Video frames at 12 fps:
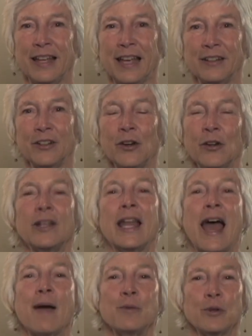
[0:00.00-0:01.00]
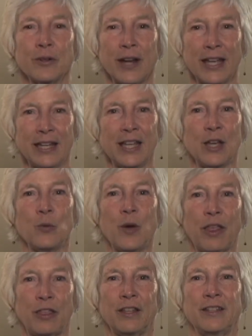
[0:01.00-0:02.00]
and collaborating
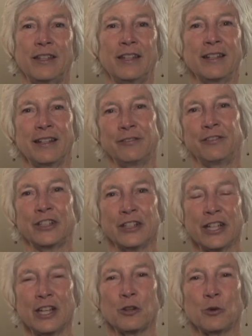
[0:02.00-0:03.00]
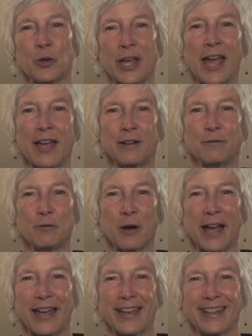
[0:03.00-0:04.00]
with it in a very creative
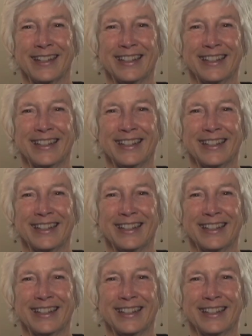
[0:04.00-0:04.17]
way.